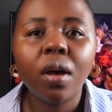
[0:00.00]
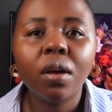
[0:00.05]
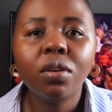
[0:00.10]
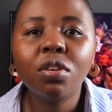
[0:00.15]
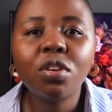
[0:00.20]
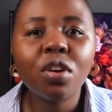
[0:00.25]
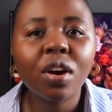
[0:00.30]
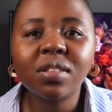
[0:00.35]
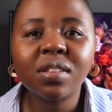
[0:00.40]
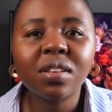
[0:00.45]

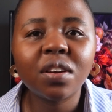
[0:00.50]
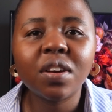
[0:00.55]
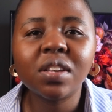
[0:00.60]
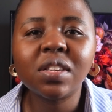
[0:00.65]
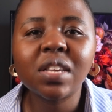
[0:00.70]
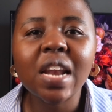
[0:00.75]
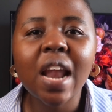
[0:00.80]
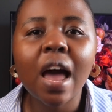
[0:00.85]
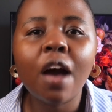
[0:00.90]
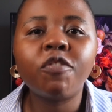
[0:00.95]
You're not
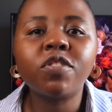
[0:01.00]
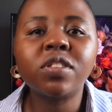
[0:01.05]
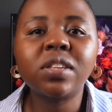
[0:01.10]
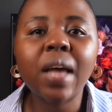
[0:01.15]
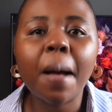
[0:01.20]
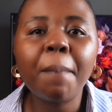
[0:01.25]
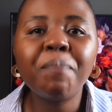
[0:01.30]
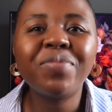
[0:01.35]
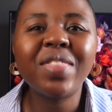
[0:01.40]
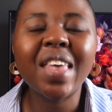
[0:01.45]
serious enough.
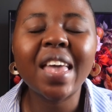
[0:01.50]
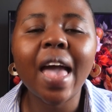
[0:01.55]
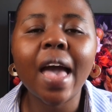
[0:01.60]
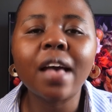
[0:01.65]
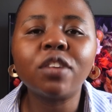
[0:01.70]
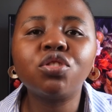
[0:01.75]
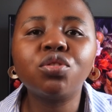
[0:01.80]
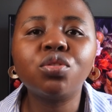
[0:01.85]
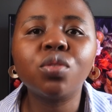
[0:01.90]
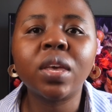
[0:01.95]
Something
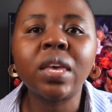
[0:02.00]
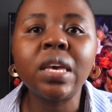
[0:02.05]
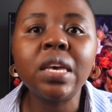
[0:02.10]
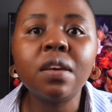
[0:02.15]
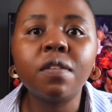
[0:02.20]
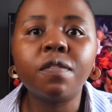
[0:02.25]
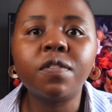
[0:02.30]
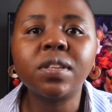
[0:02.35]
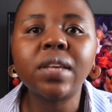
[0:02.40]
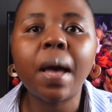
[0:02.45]
has to give.